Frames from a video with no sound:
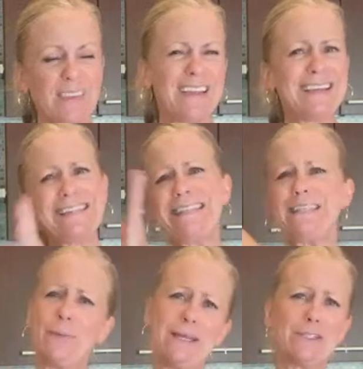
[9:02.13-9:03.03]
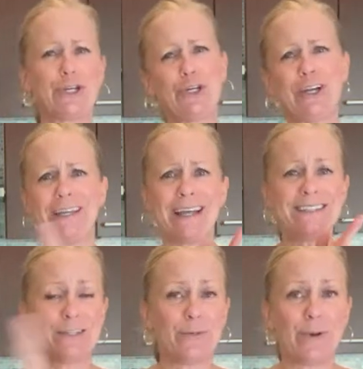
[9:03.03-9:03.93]
because these wings are cooking, I
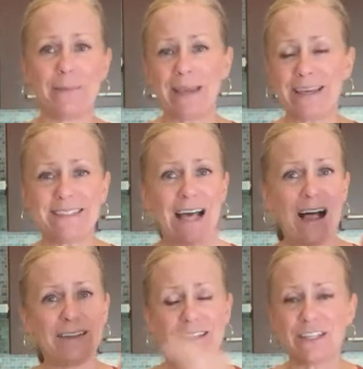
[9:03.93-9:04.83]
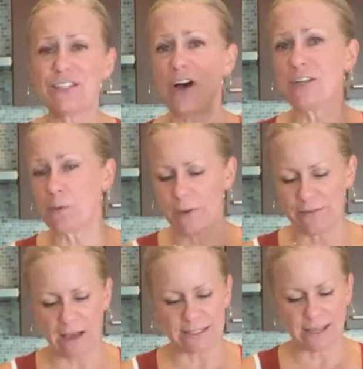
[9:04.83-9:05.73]
still want to make a salad and a sauce, but we've
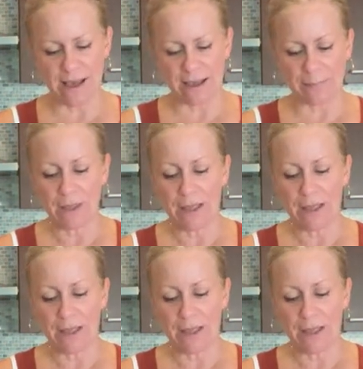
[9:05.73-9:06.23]
got time,